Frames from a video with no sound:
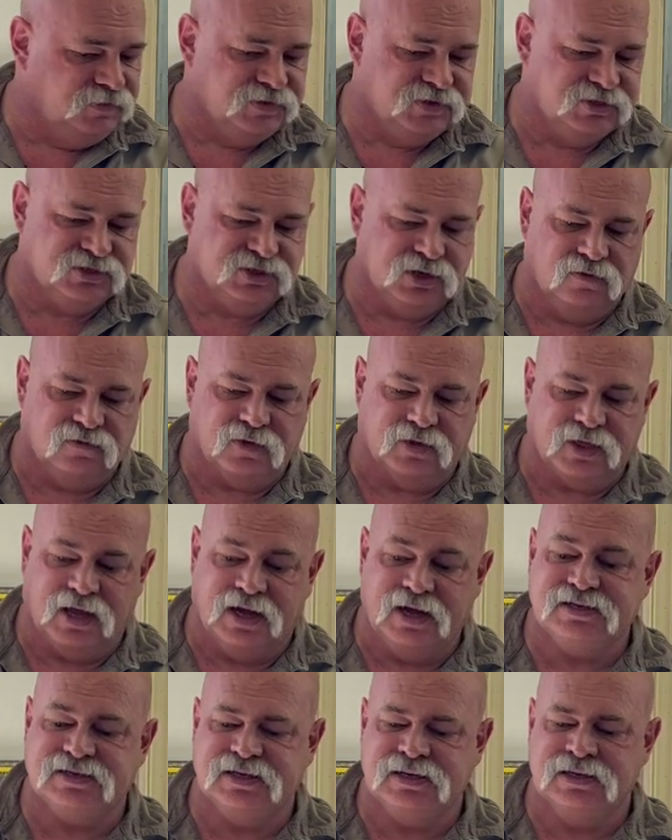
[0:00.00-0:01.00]
So for the
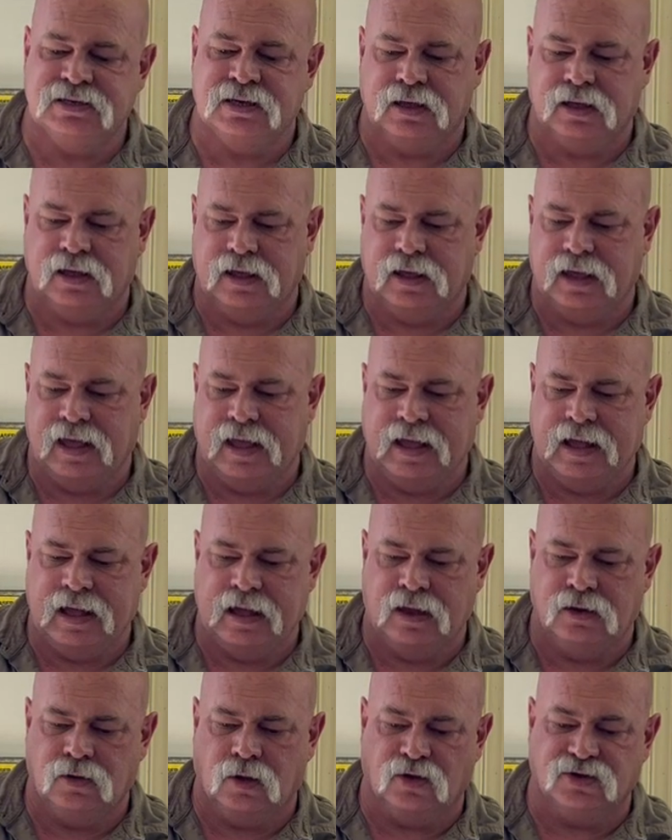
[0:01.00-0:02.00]
hunting
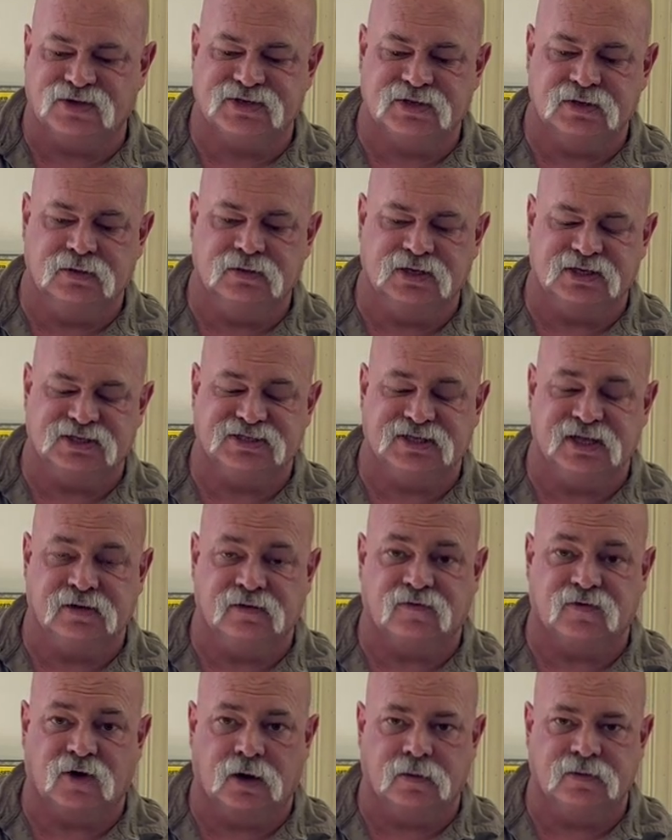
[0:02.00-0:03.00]
And also the extended
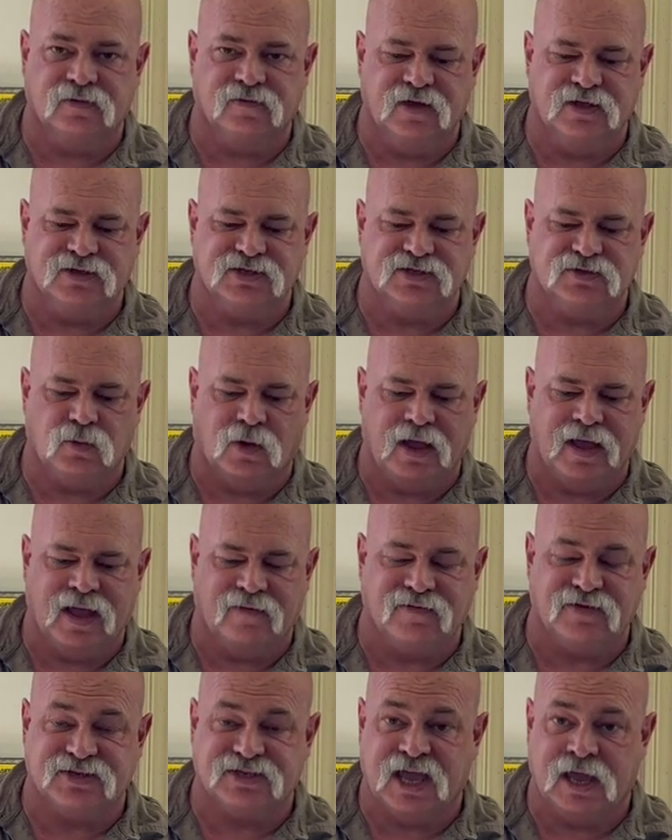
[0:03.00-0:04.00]
farm defense is why I
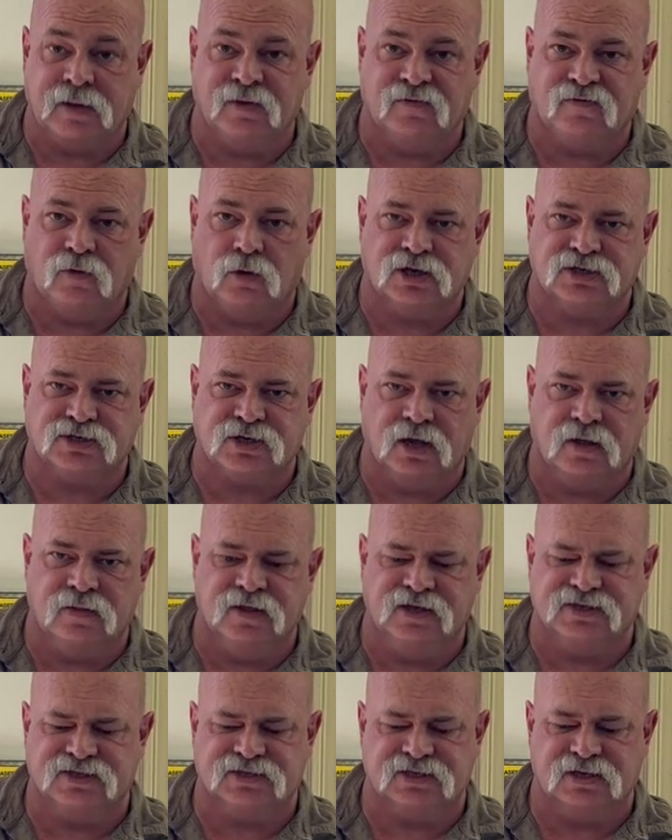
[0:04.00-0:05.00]
have this camouflage on
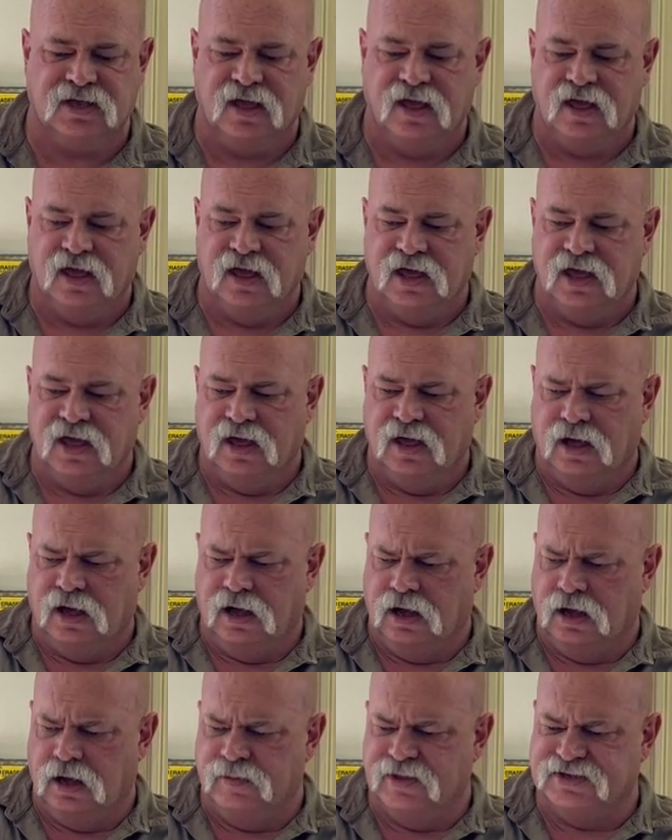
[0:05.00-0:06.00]
this.
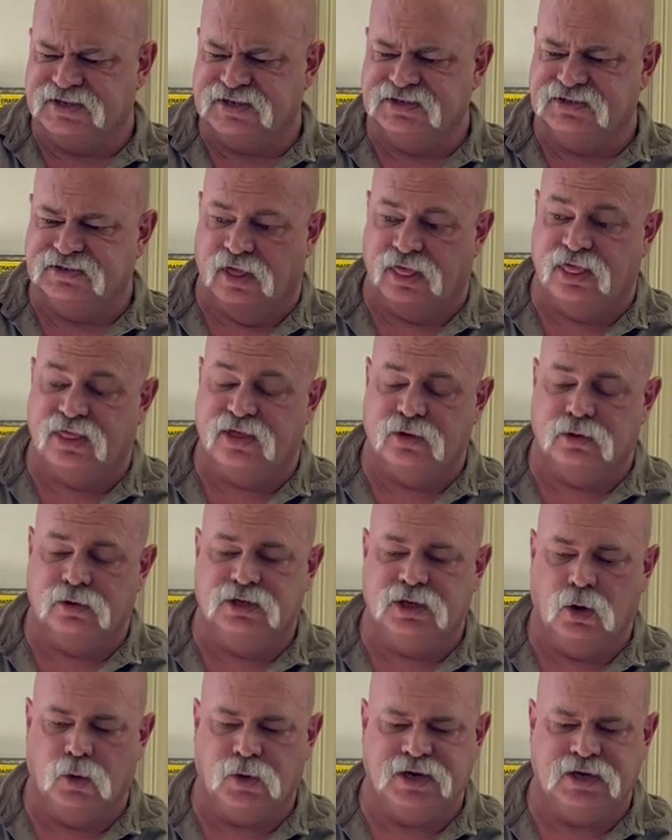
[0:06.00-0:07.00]
This is the third
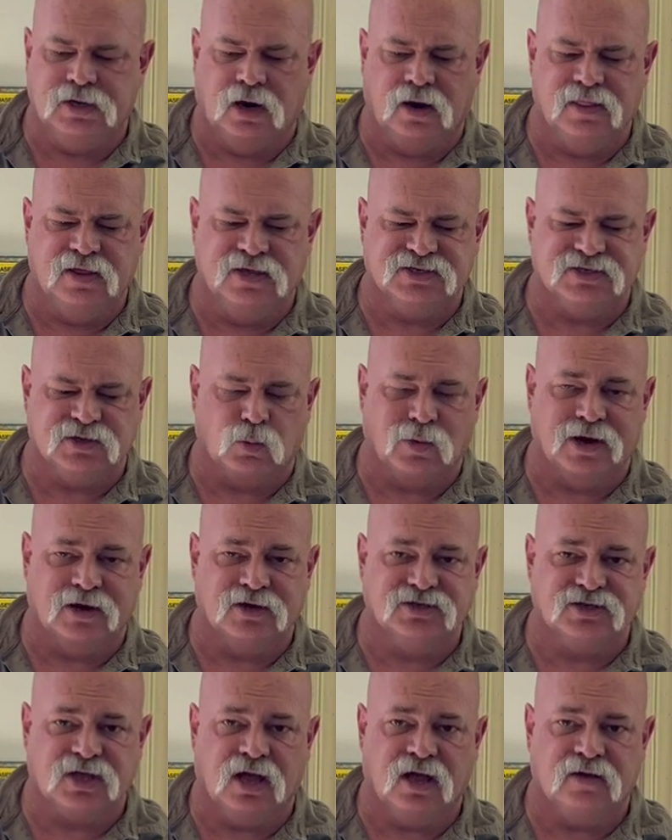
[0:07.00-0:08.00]
coating on this. It
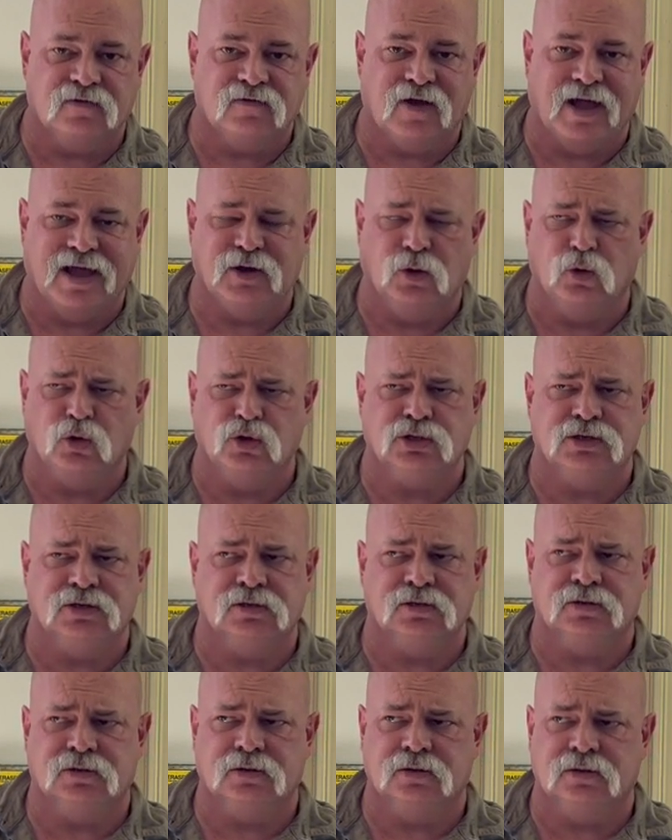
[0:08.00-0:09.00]
wears off. In
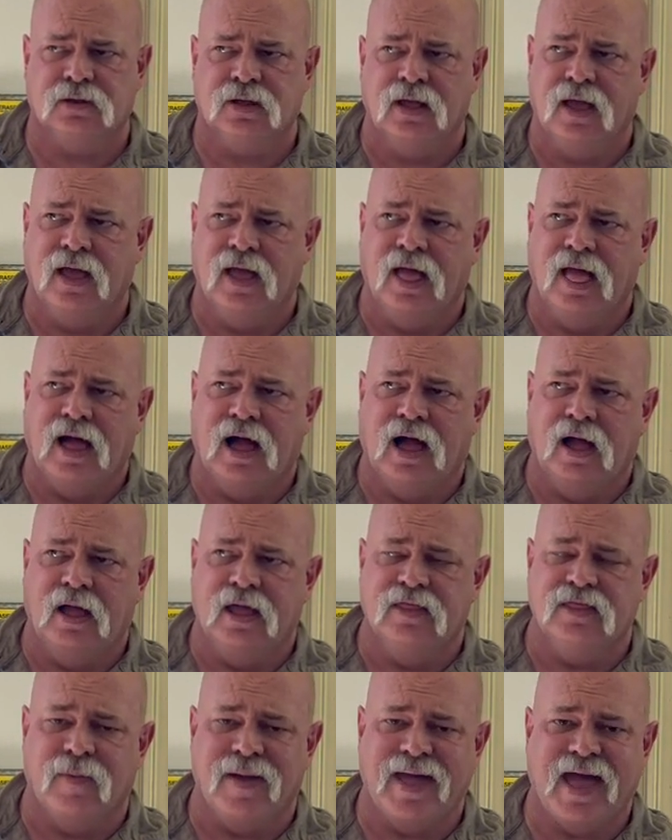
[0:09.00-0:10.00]

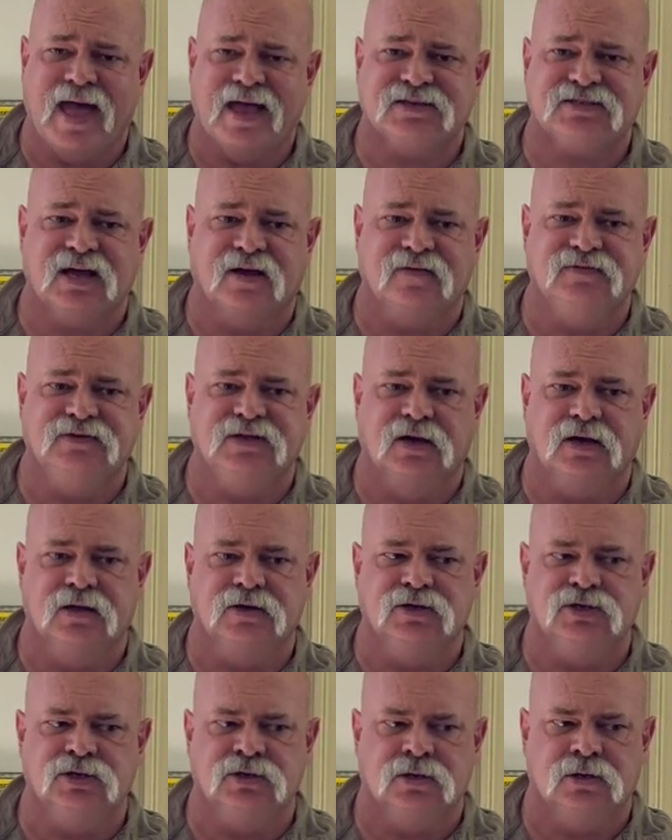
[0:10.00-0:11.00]
the past I've
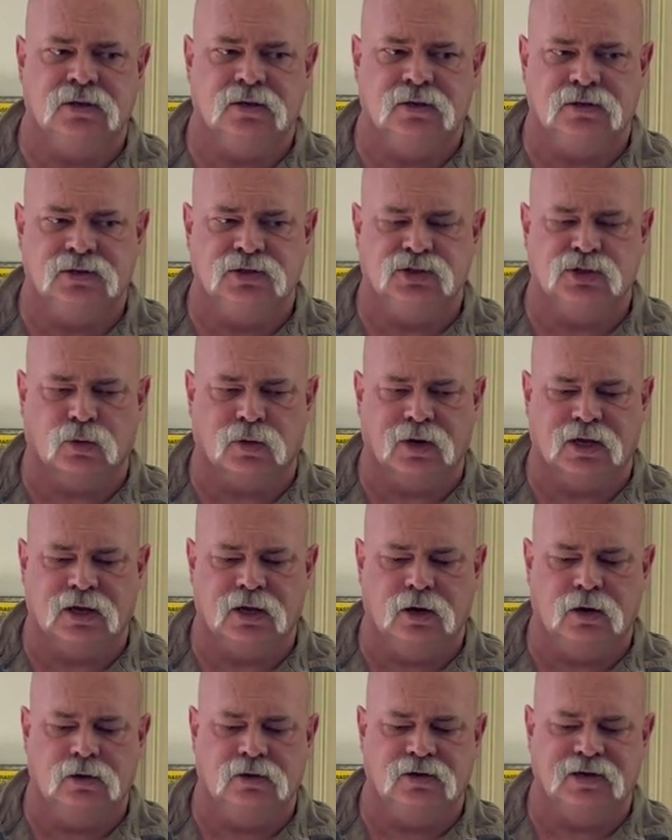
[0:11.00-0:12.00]
done
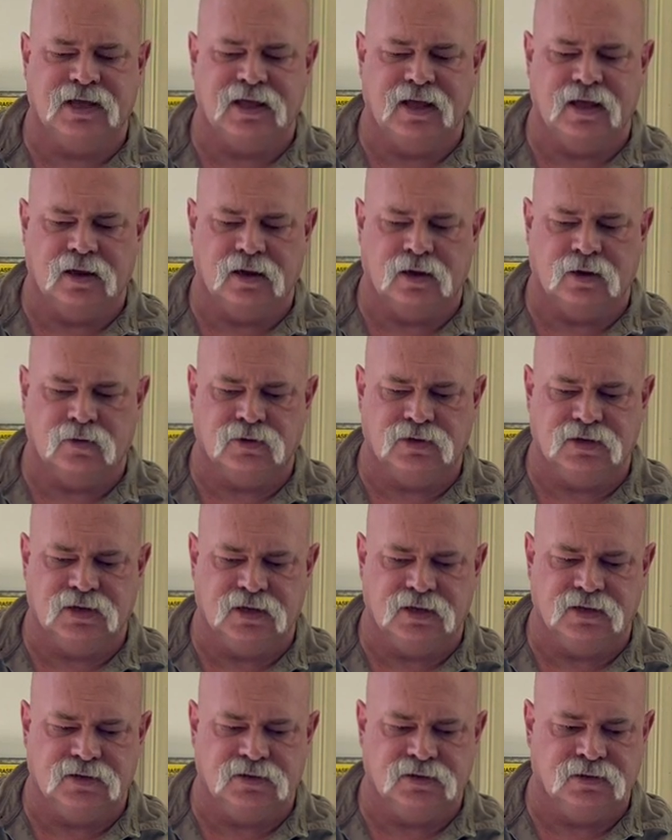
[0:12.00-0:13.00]
Duracoat
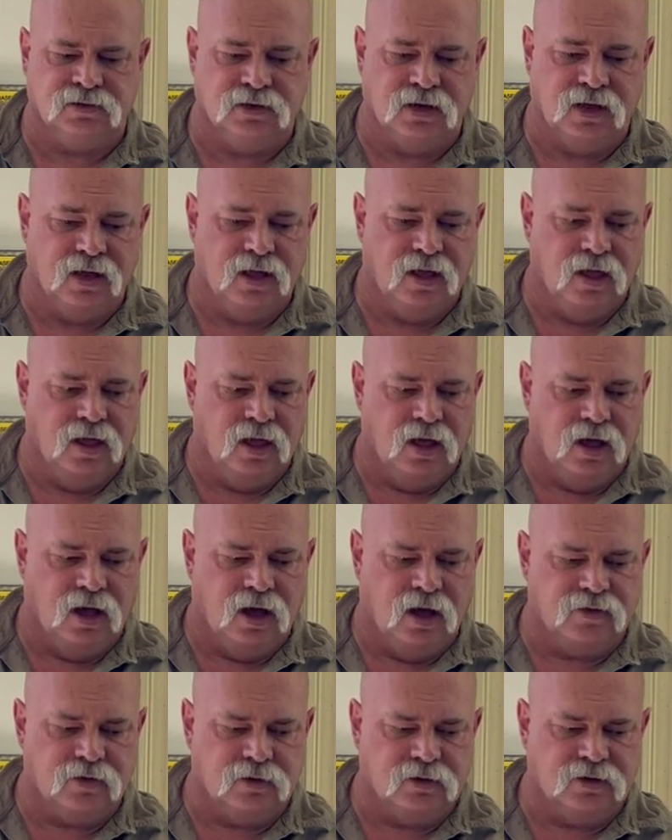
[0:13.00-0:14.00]
and
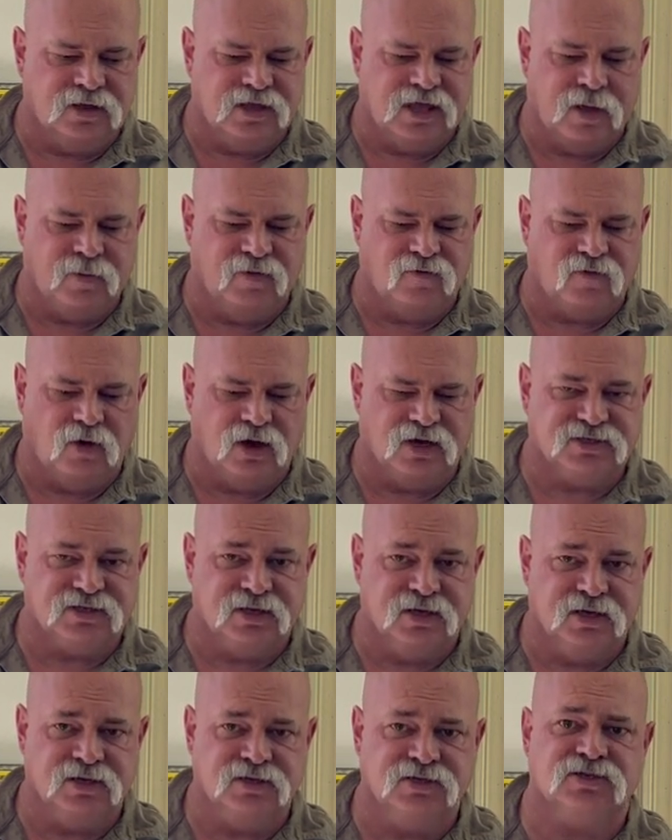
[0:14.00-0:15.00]
other camouflage
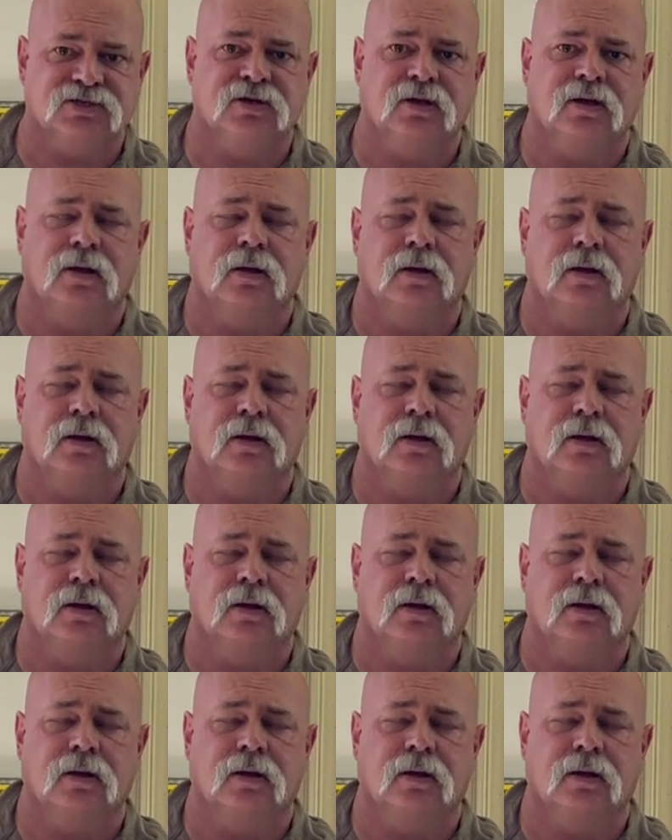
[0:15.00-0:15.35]
things